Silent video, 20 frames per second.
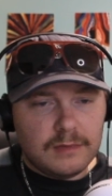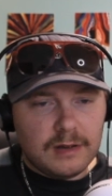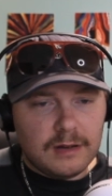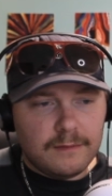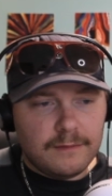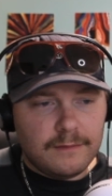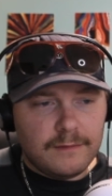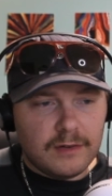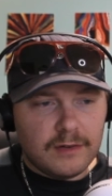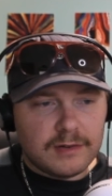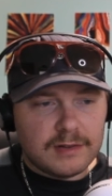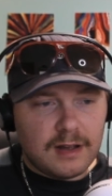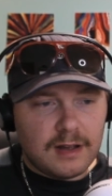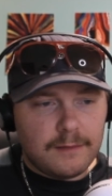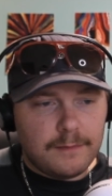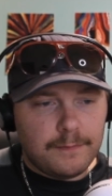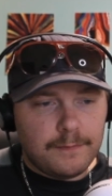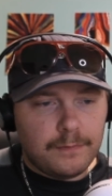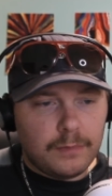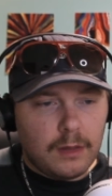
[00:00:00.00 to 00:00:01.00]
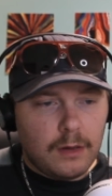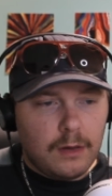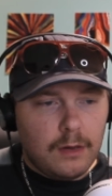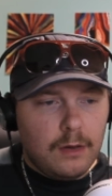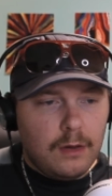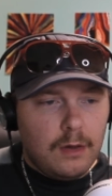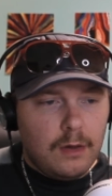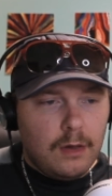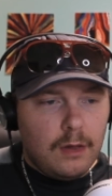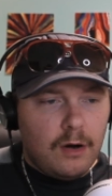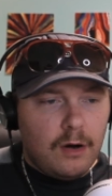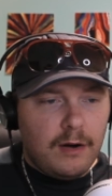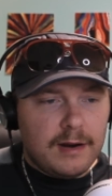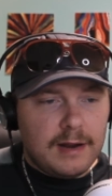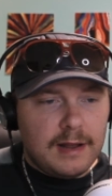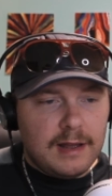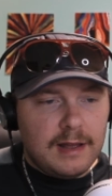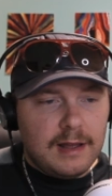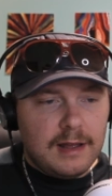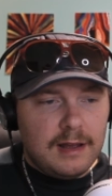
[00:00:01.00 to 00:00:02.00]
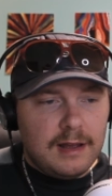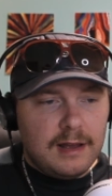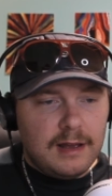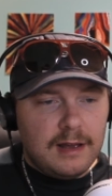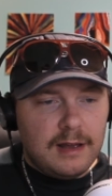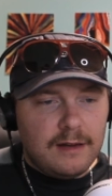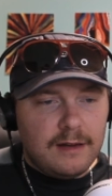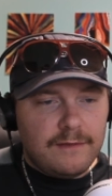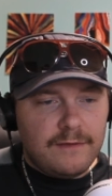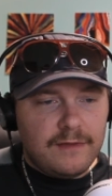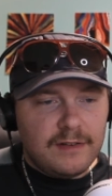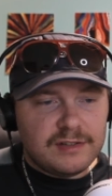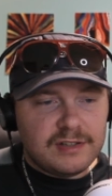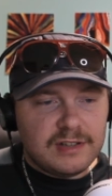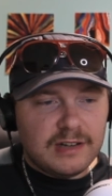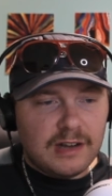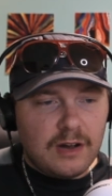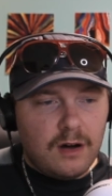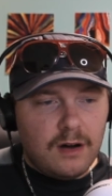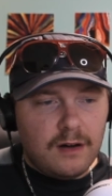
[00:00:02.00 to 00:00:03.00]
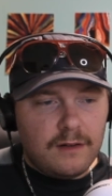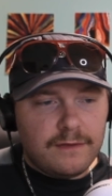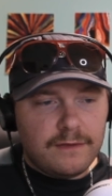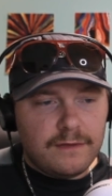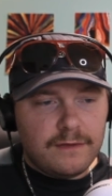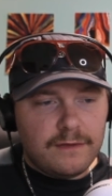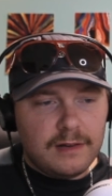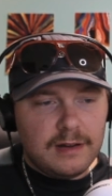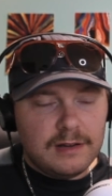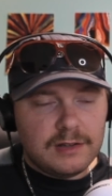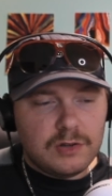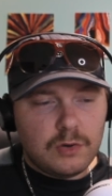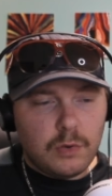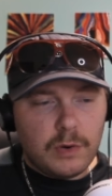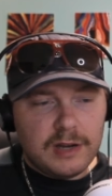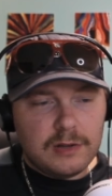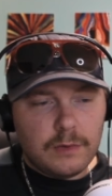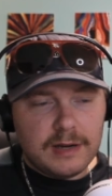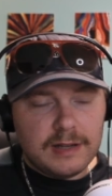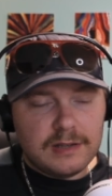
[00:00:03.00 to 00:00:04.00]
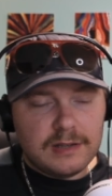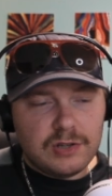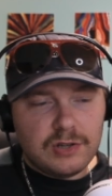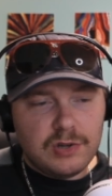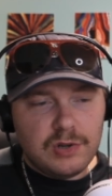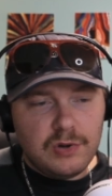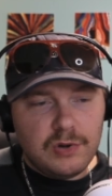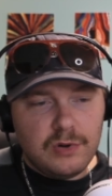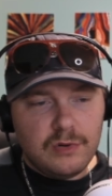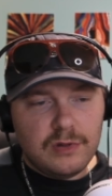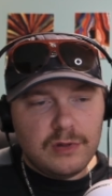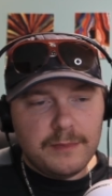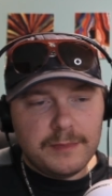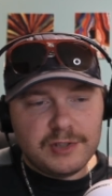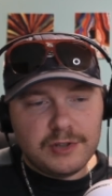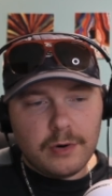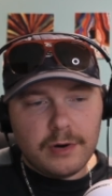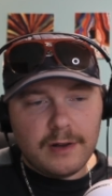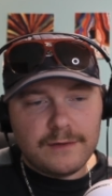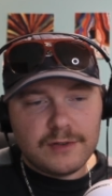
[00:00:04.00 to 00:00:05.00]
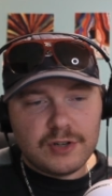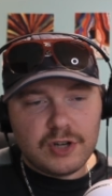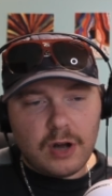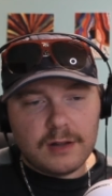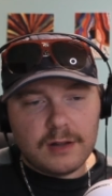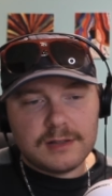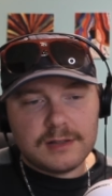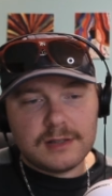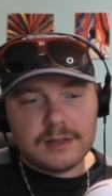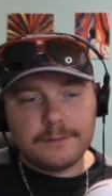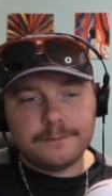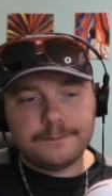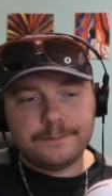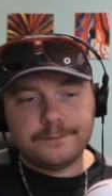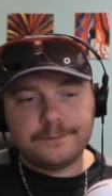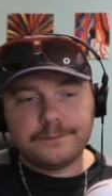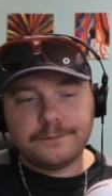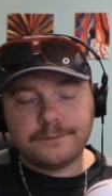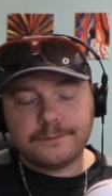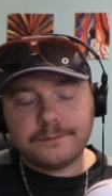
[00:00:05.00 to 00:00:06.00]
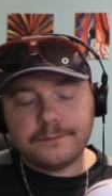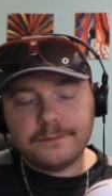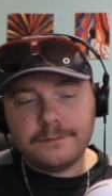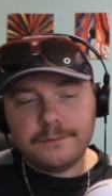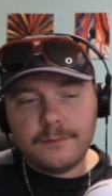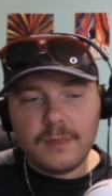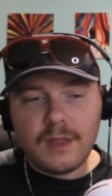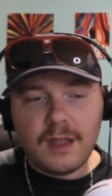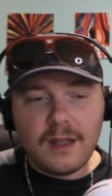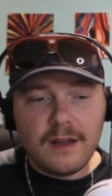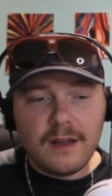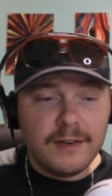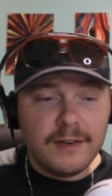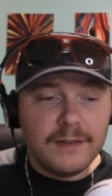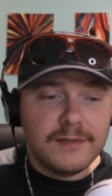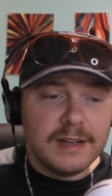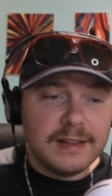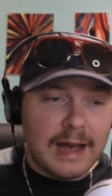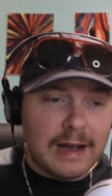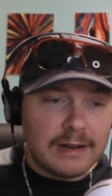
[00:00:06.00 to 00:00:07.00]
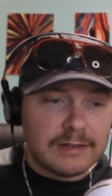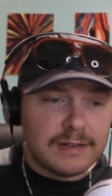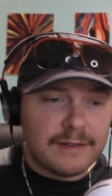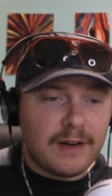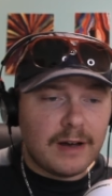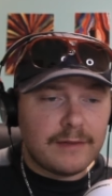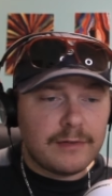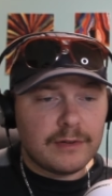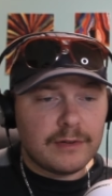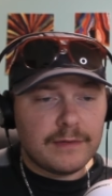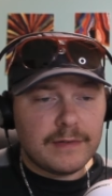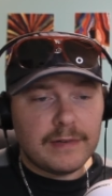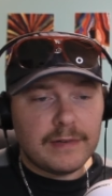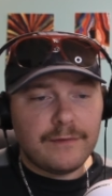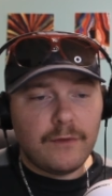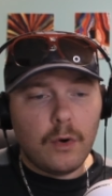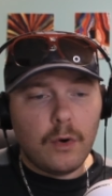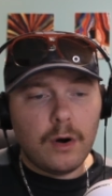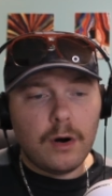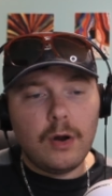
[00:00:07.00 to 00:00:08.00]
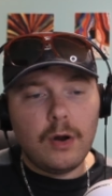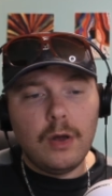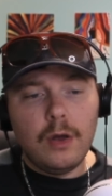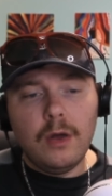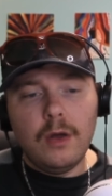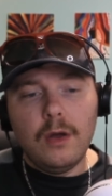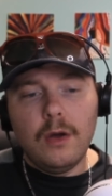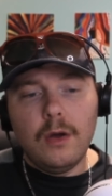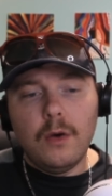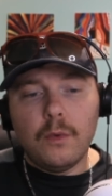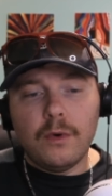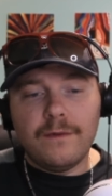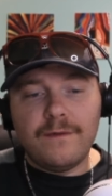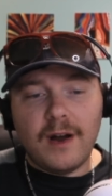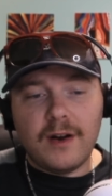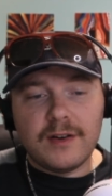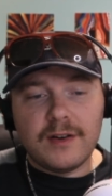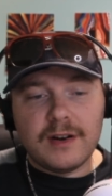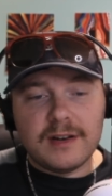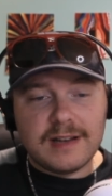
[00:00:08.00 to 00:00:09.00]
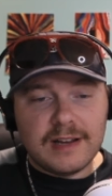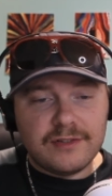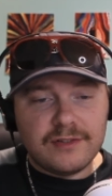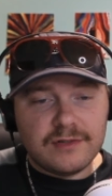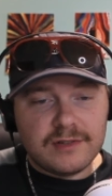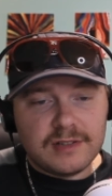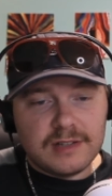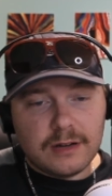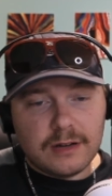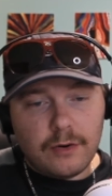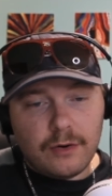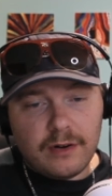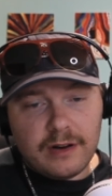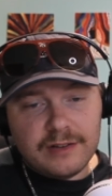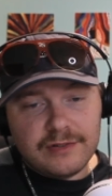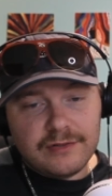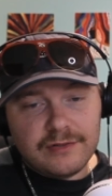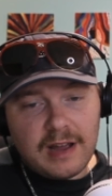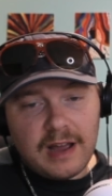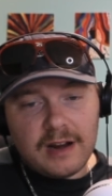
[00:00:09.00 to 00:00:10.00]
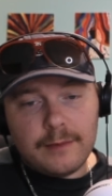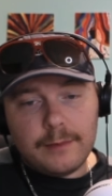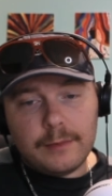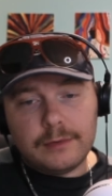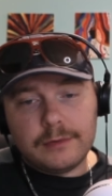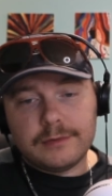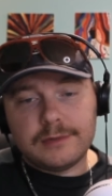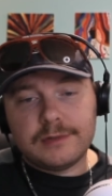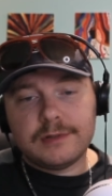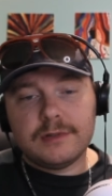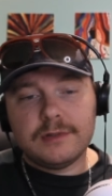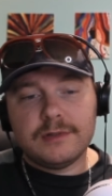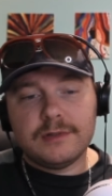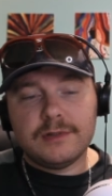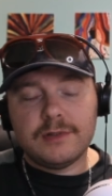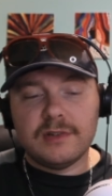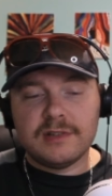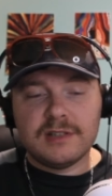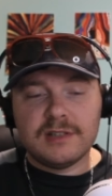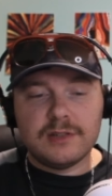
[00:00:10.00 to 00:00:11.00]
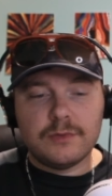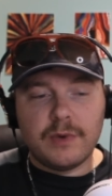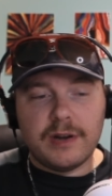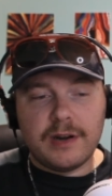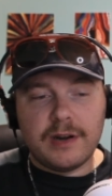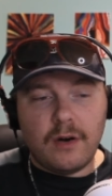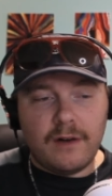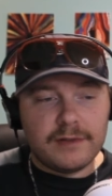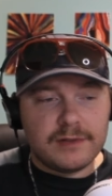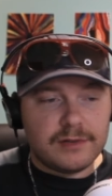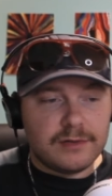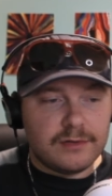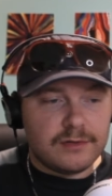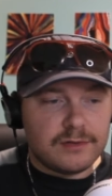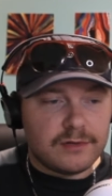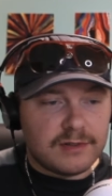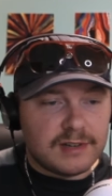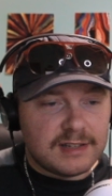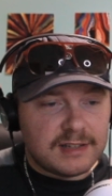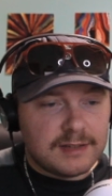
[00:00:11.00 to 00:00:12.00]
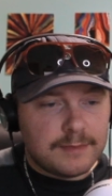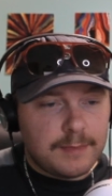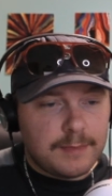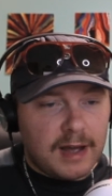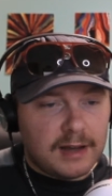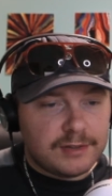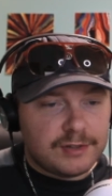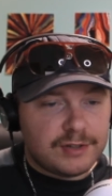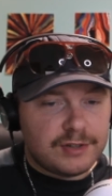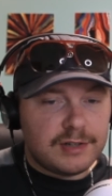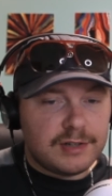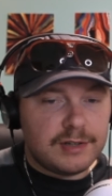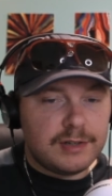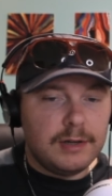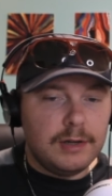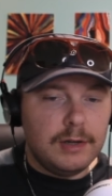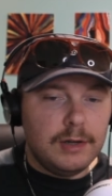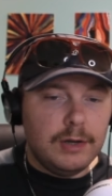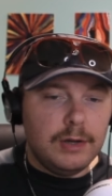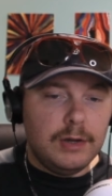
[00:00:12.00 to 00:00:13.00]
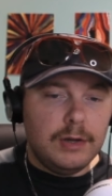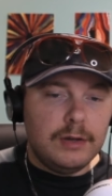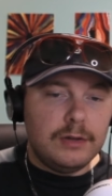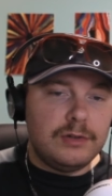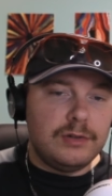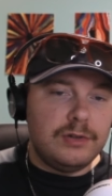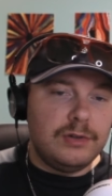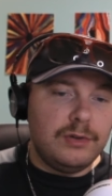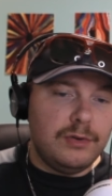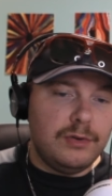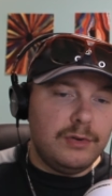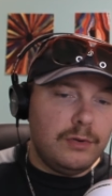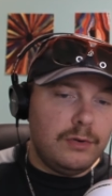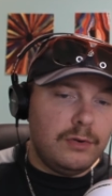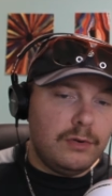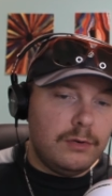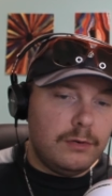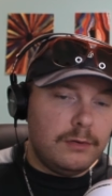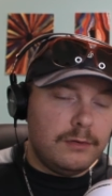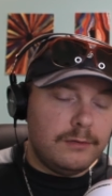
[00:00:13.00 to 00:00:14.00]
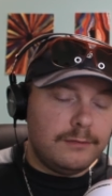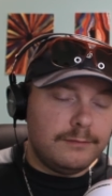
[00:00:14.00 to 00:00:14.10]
very sad. All right, finishing off, in 2022, the majority of shots, 15,554, were fired at dangerous, sick, or injured animals. So this is when officers are dispatched to